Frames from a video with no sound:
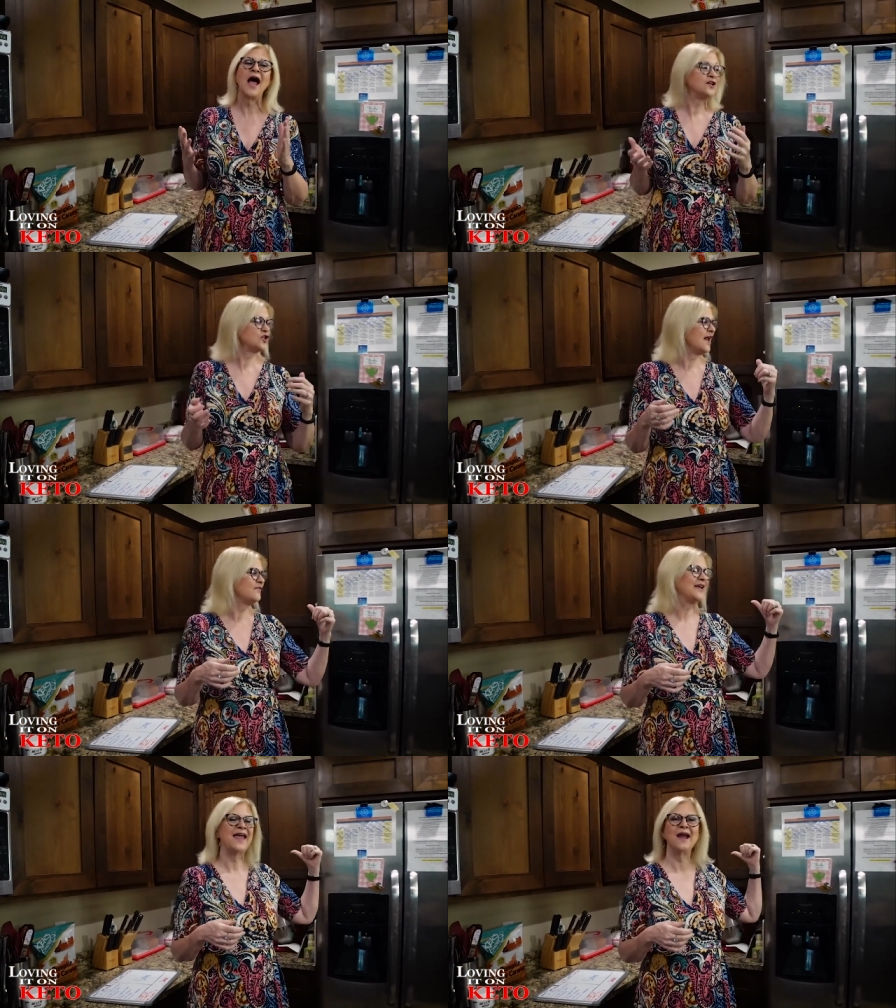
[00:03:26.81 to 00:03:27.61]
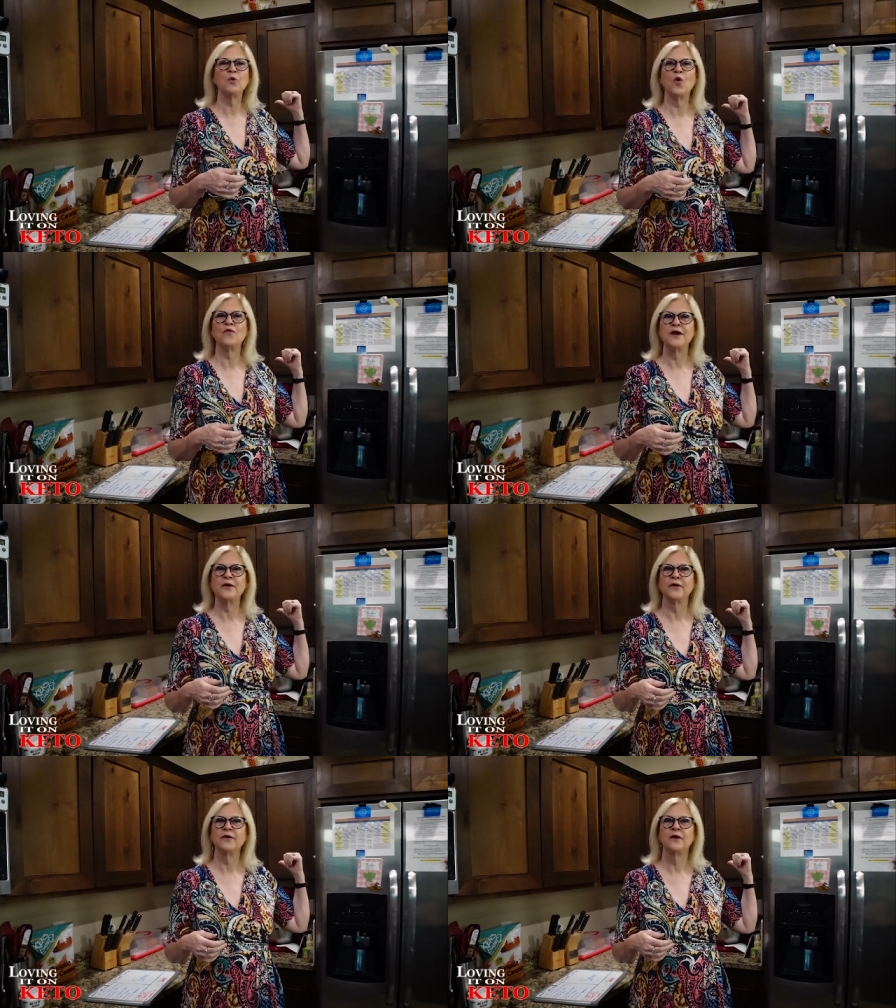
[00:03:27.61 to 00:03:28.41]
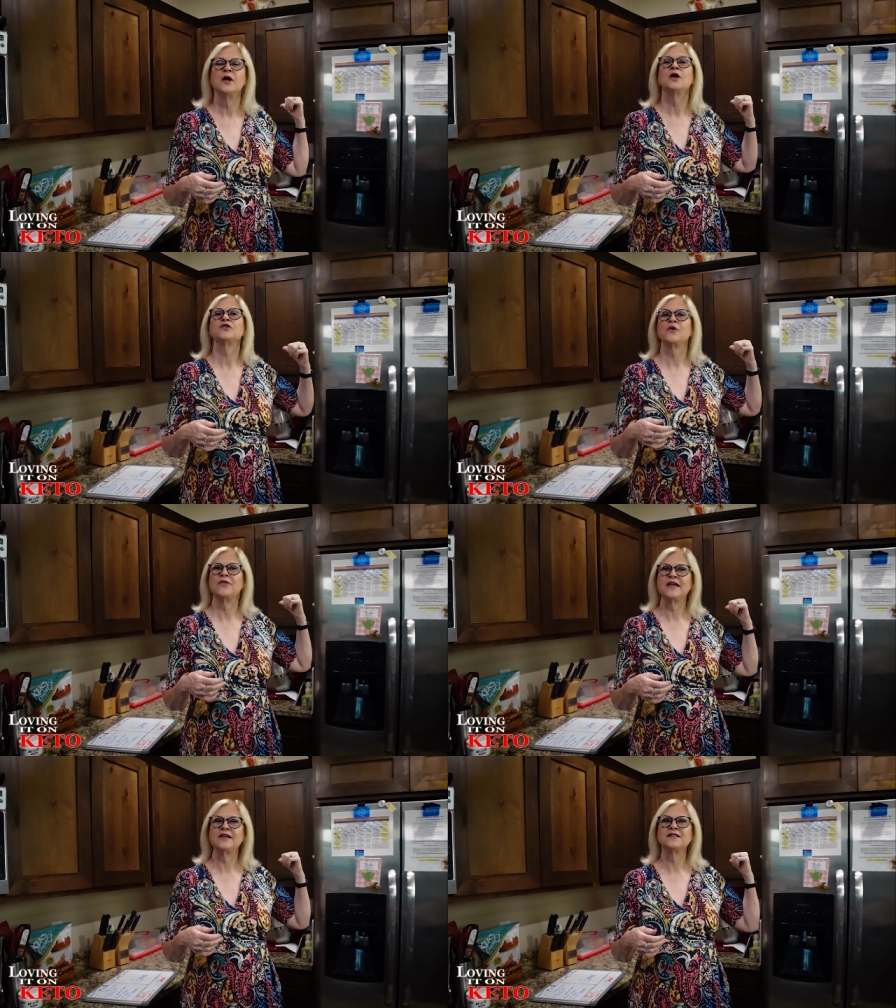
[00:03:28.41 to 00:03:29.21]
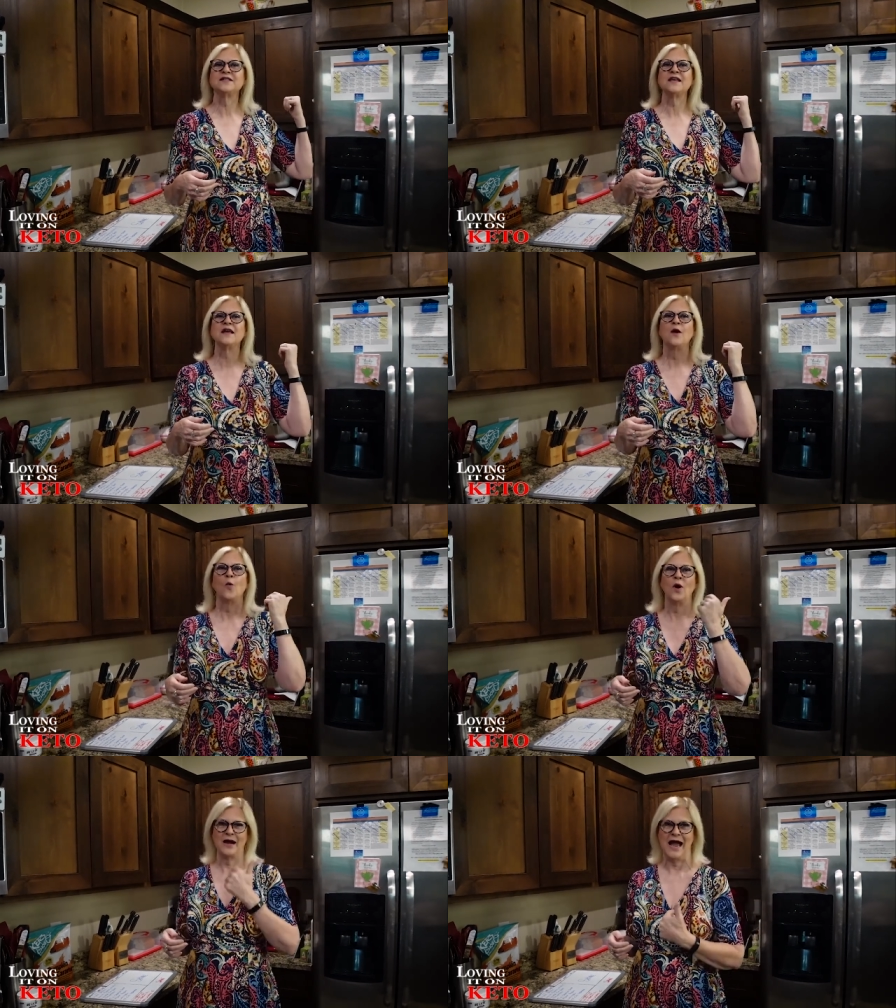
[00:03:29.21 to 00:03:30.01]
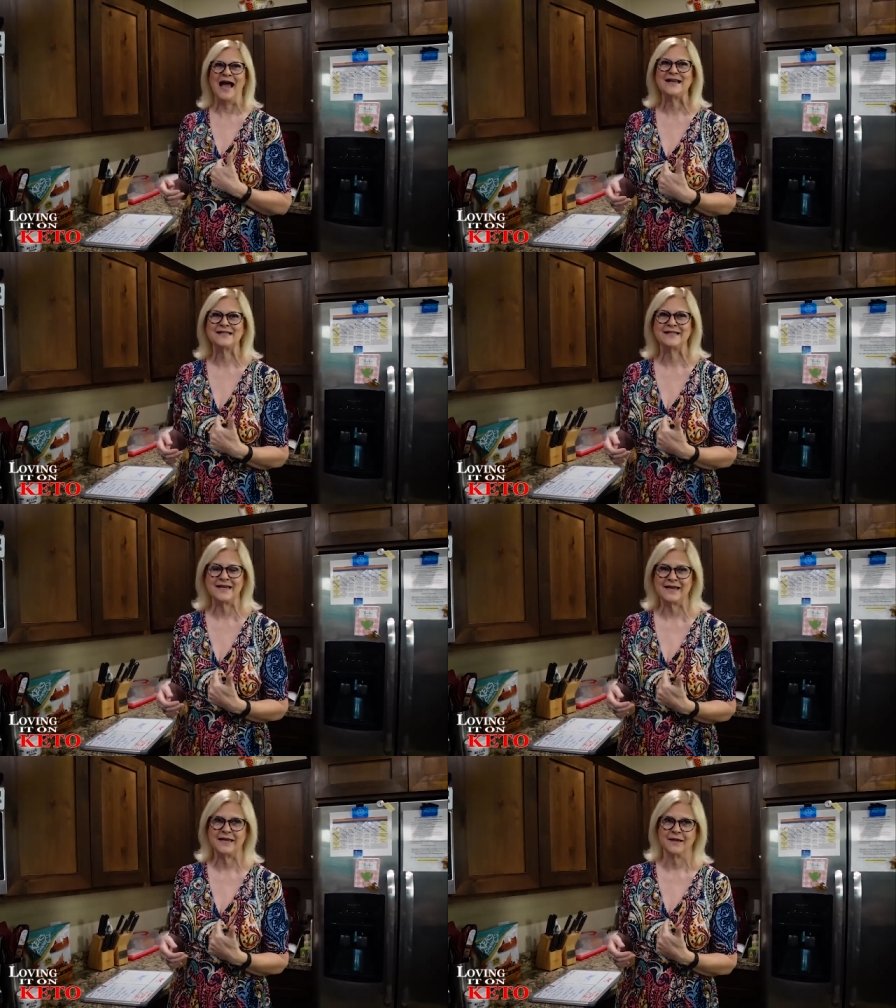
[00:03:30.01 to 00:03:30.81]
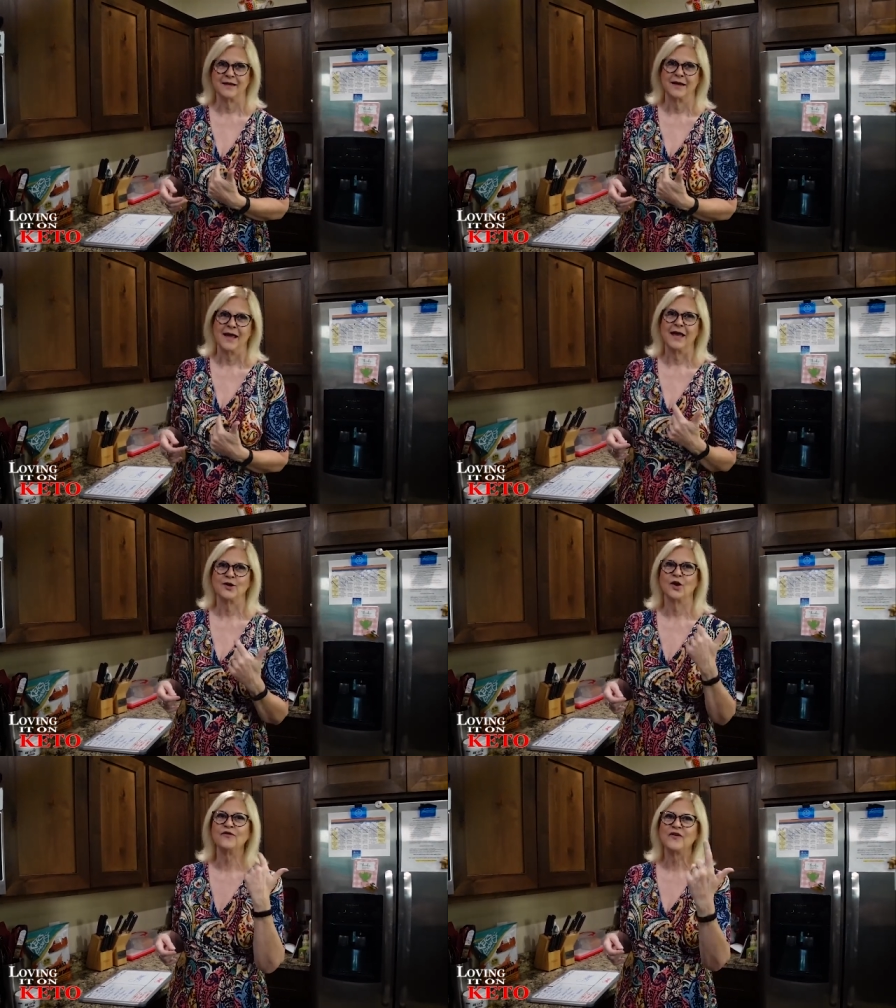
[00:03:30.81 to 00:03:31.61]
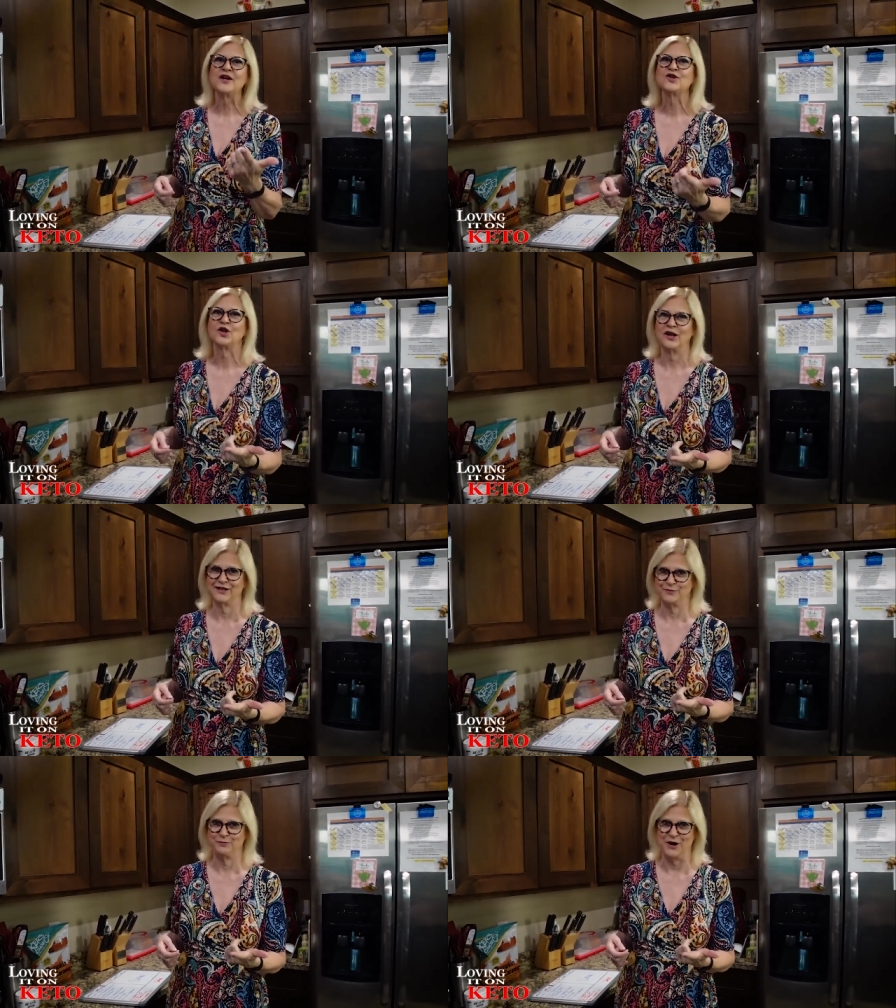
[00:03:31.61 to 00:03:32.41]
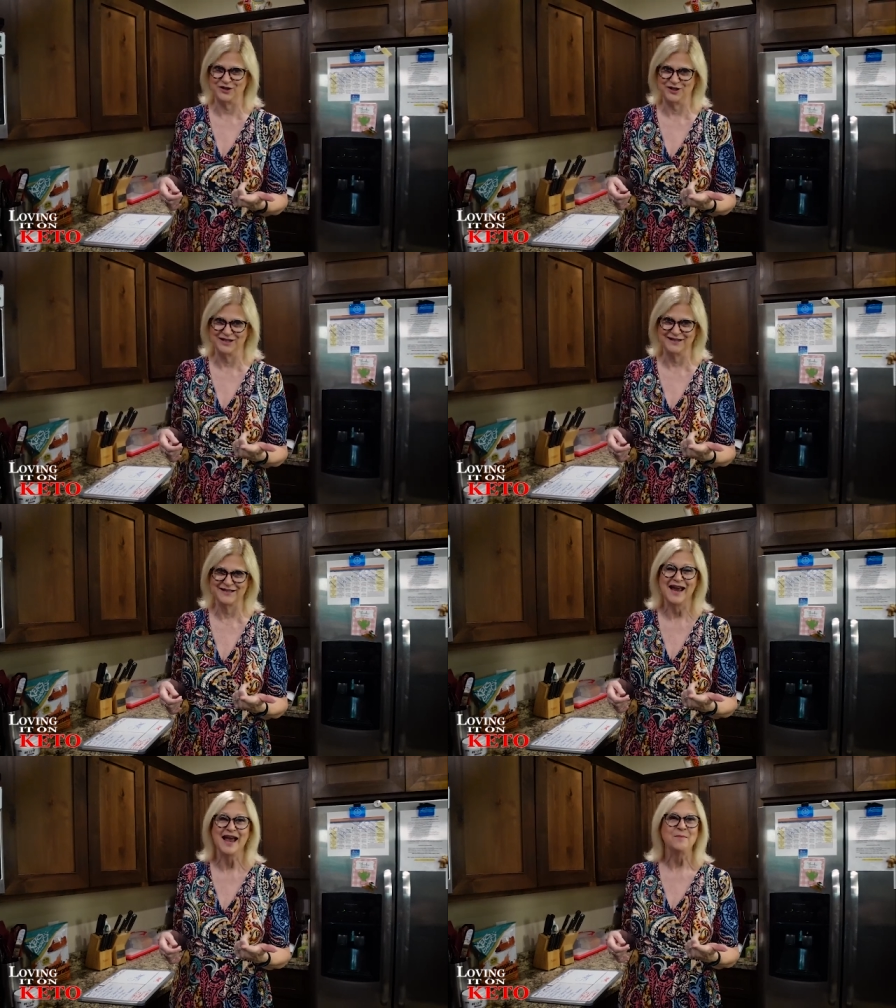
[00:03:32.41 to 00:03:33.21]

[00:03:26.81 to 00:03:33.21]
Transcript: I should have a camera over here so they can see what I see and your facial expressions.